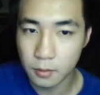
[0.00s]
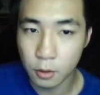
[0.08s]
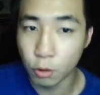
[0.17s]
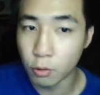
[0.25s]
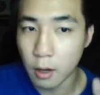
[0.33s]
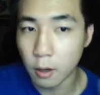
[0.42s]

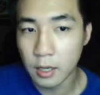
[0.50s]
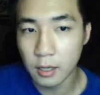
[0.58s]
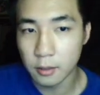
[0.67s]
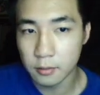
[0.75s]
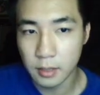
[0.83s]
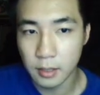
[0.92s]
go all
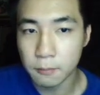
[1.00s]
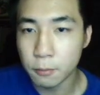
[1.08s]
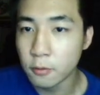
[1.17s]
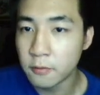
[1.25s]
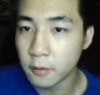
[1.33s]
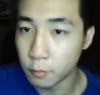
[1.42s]
out and
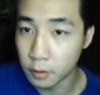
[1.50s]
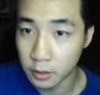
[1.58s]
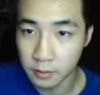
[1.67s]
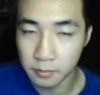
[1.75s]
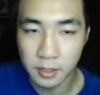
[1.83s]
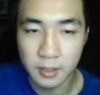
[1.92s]
pull for
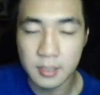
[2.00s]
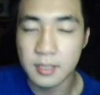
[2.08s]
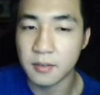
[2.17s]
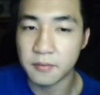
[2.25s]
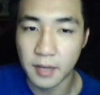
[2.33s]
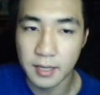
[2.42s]
Wilhelm because it's
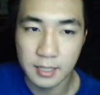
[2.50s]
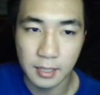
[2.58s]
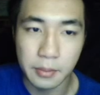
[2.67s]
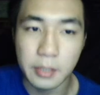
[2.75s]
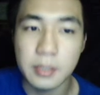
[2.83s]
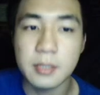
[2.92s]
a 5-star
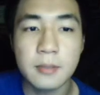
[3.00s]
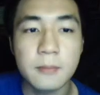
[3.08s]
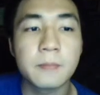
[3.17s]
base.